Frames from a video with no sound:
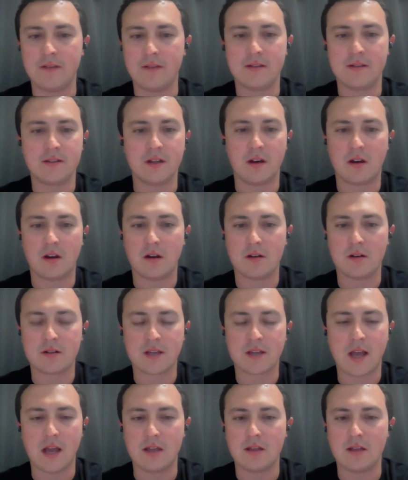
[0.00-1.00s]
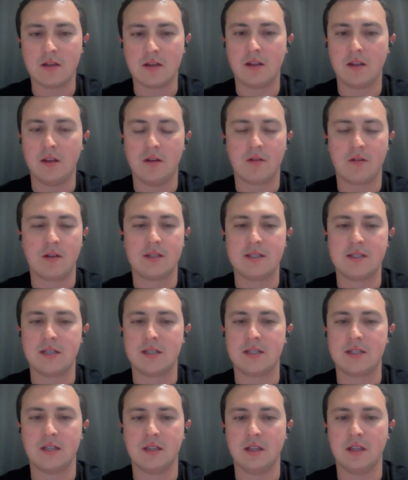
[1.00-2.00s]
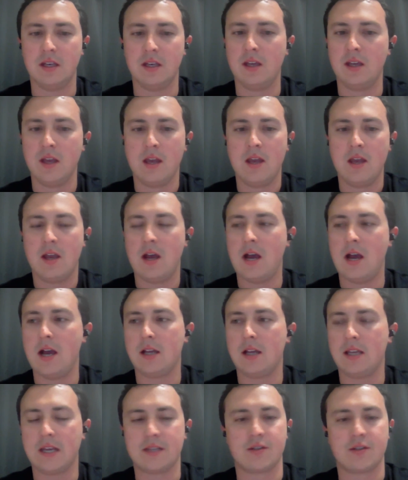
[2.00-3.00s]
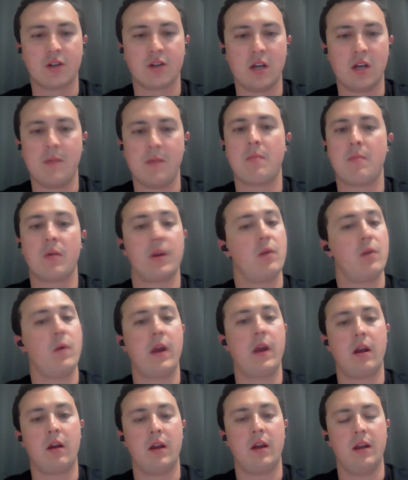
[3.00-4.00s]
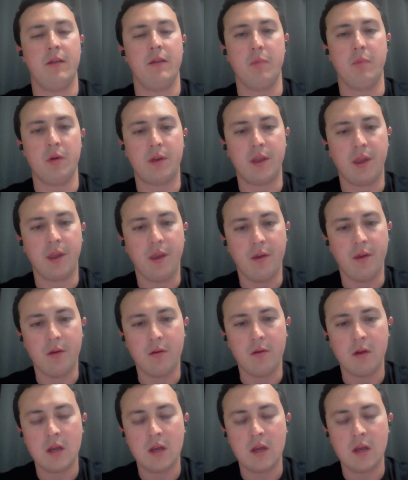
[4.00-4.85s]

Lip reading: stars, consistently, guests are going to be pretty wary of booking you,